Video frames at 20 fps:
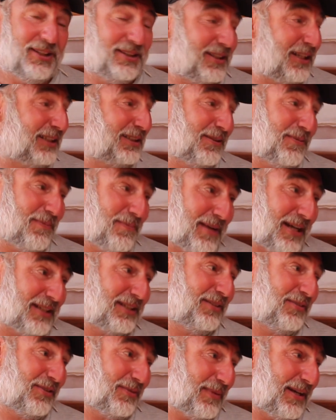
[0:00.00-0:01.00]
That's a
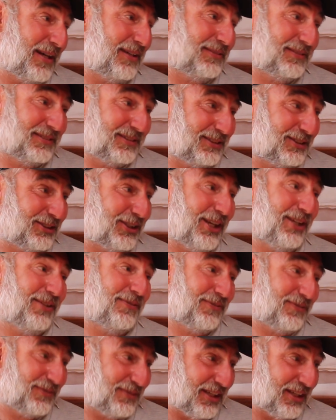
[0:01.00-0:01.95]
massive amount of chafe,